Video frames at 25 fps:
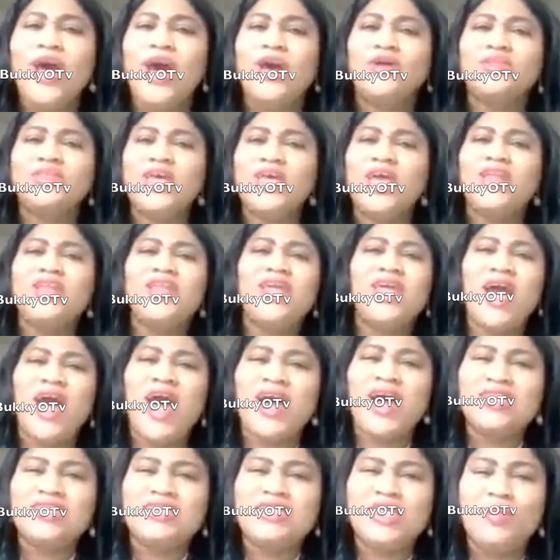Without
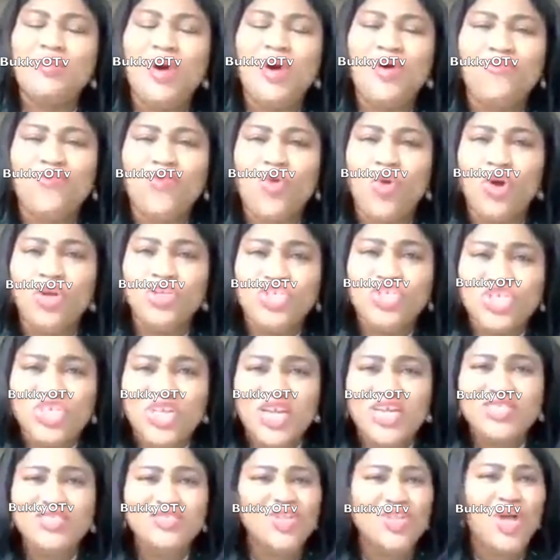any atom of
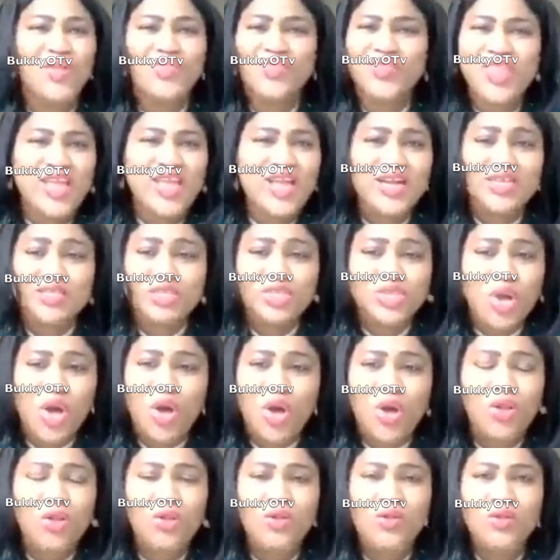conscience, nothing
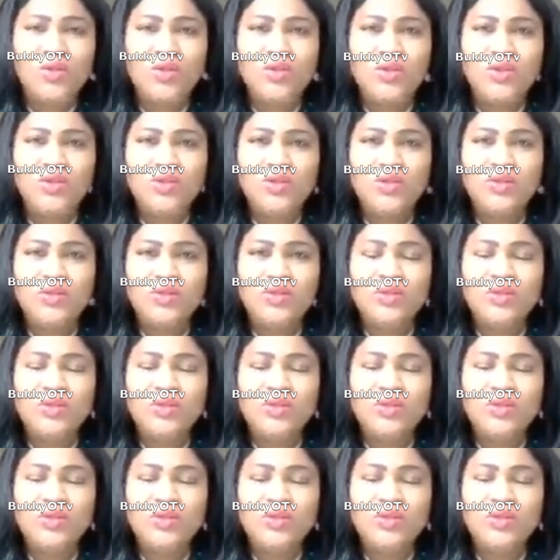at all.